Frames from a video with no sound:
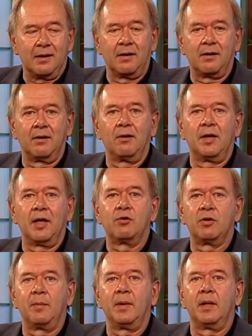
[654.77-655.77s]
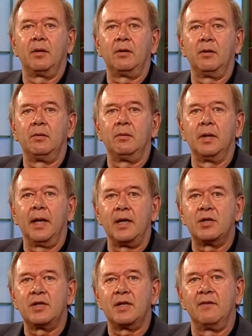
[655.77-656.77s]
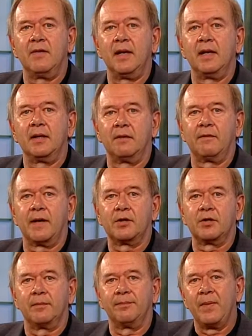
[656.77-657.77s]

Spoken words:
are currently attributed to HCV infection.